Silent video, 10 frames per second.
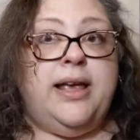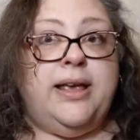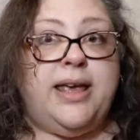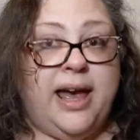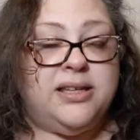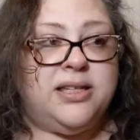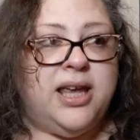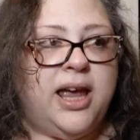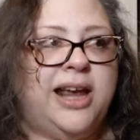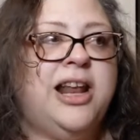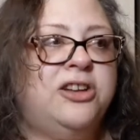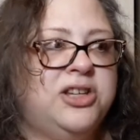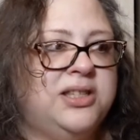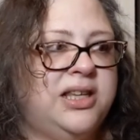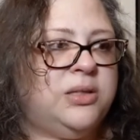Yes, and not
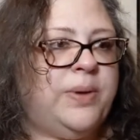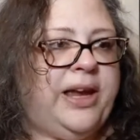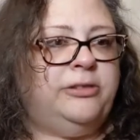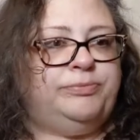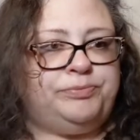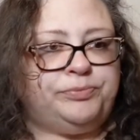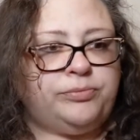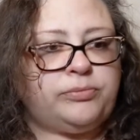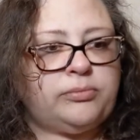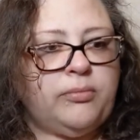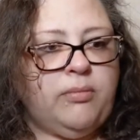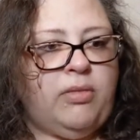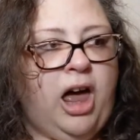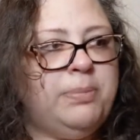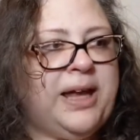just this week.
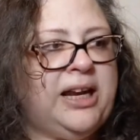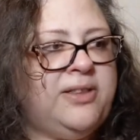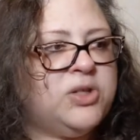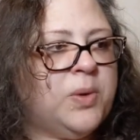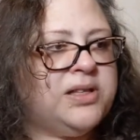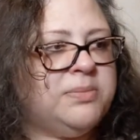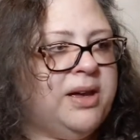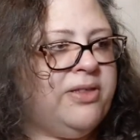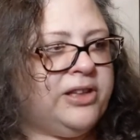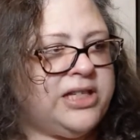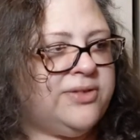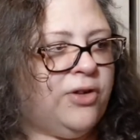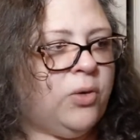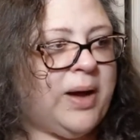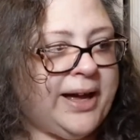I'll be getting this once a month at least for
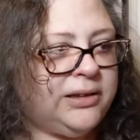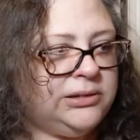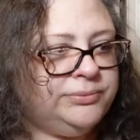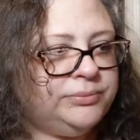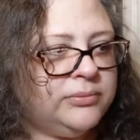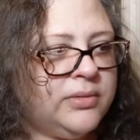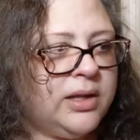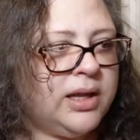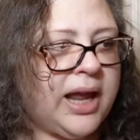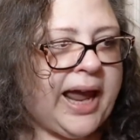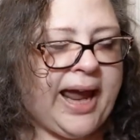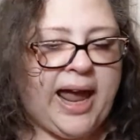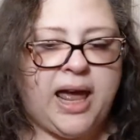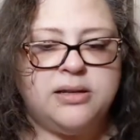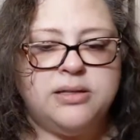a while
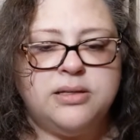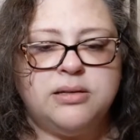and